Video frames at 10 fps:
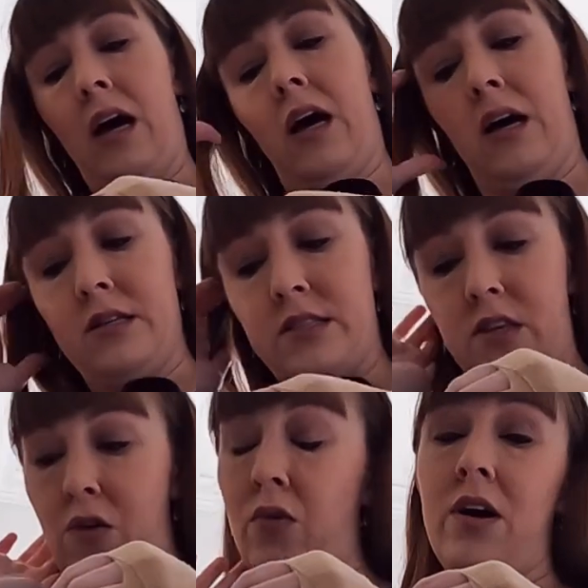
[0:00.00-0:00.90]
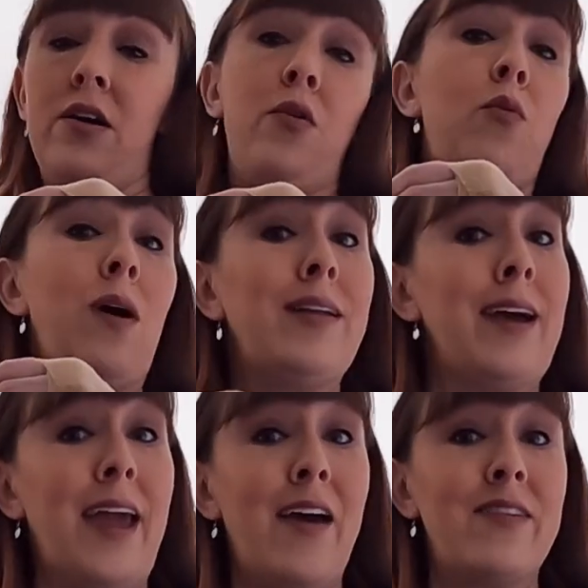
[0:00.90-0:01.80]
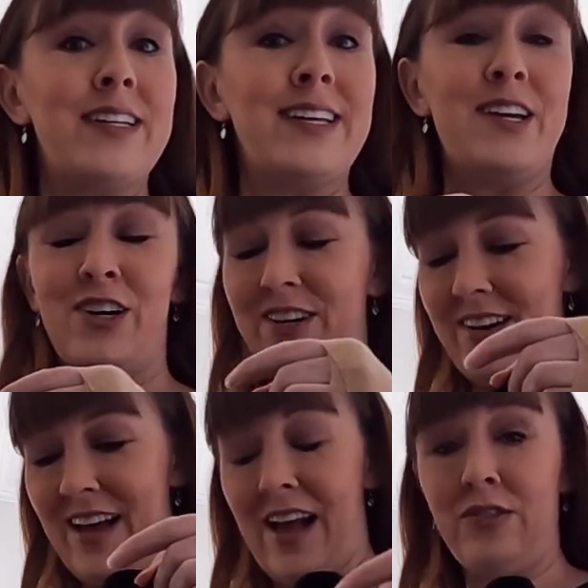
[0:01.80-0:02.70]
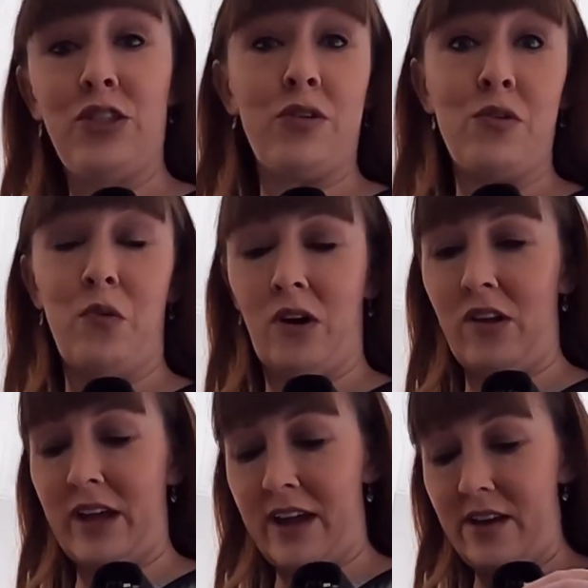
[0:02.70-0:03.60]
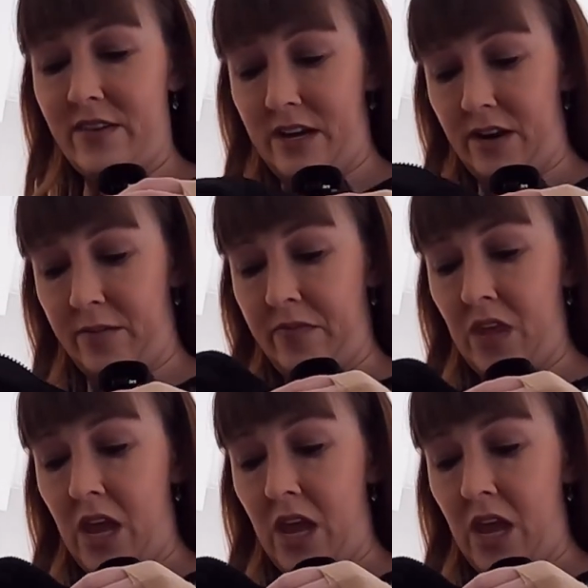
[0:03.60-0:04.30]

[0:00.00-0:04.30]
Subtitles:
So while I have it here, I'll show you what all I have in here.